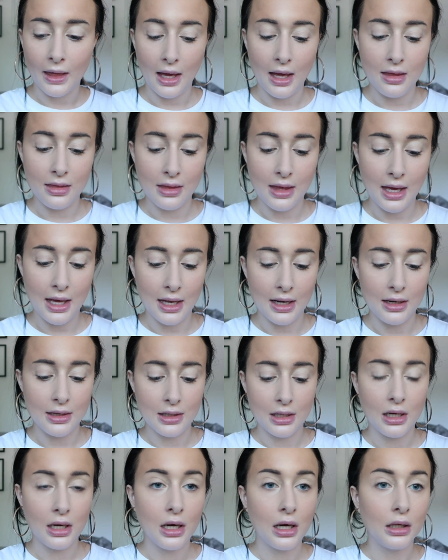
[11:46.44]
and
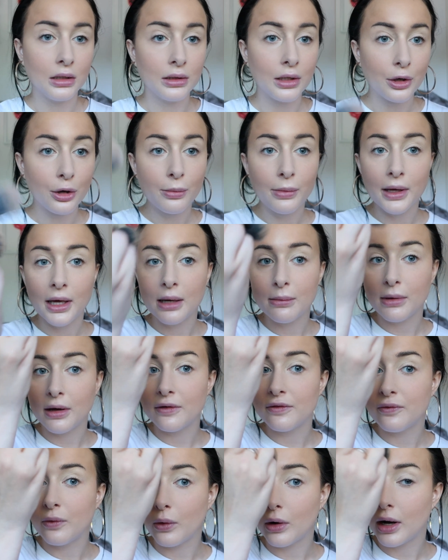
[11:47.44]
then a little bit in
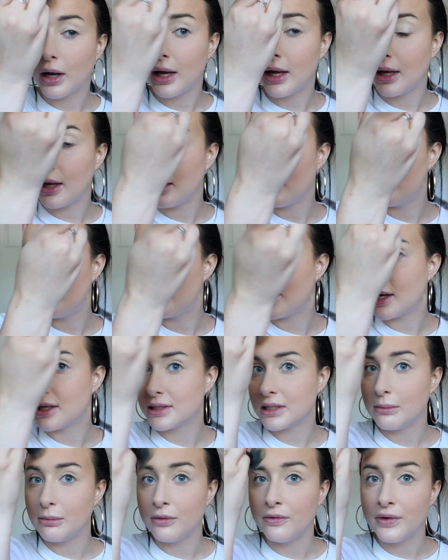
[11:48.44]
my forehead
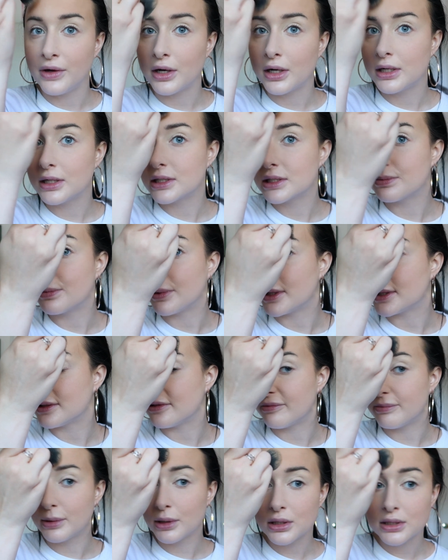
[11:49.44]
because I'm a very
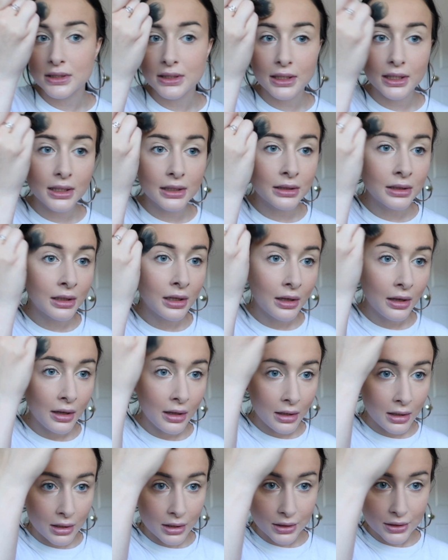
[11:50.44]
expressive person,
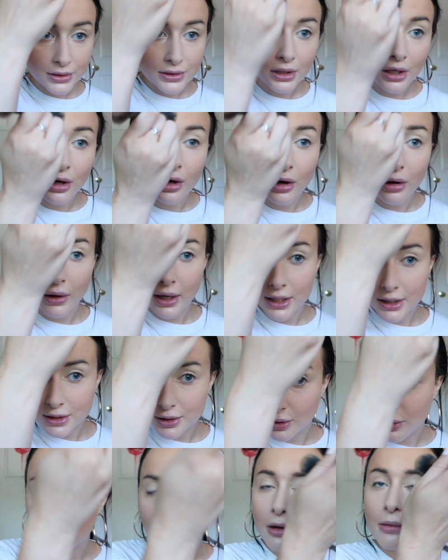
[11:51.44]
so I
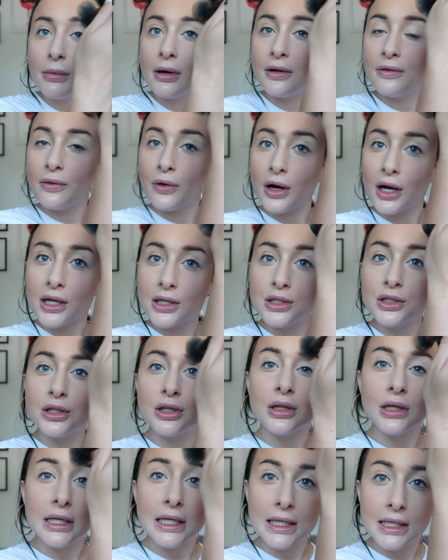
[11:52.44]
don't want my forehead to
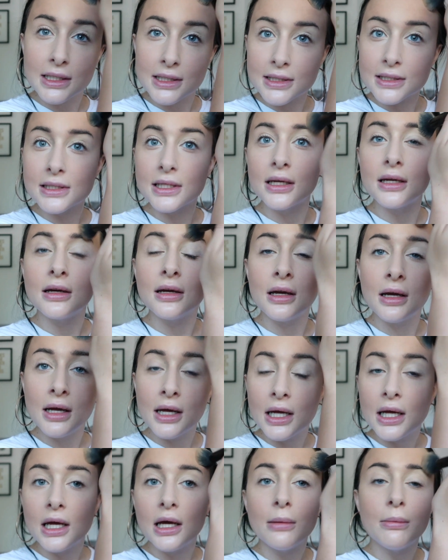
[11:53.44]
crease.
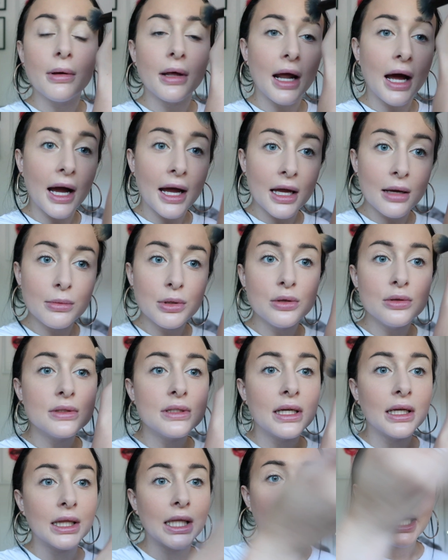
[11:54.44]
But I am
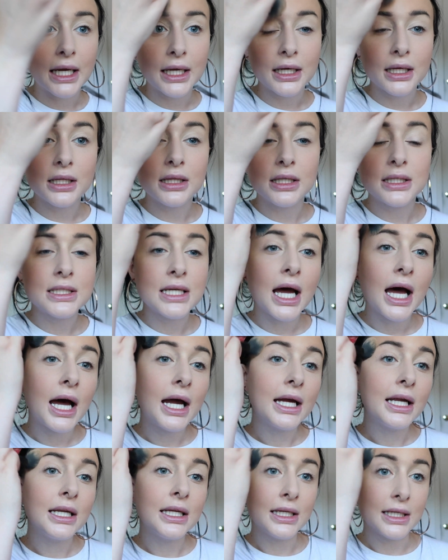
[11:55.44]
using like the
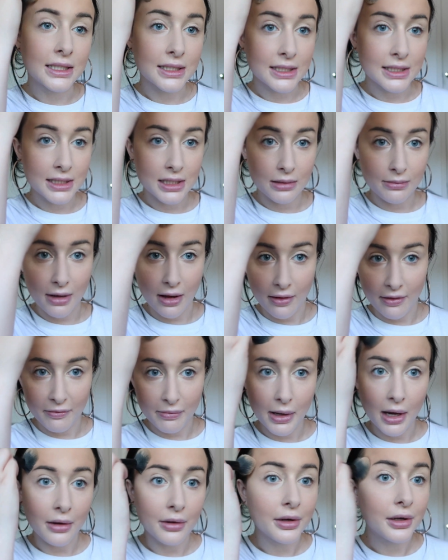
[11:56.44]
tiniest amount of
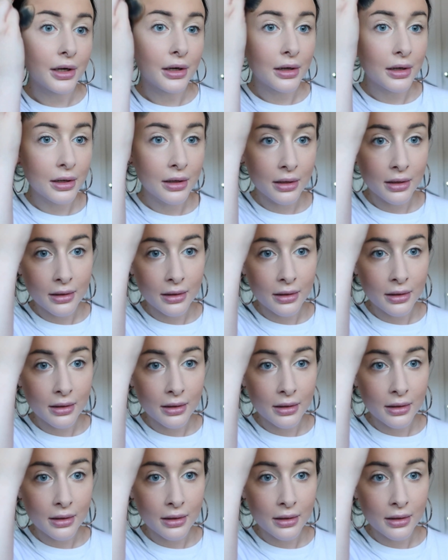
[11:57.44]
powder.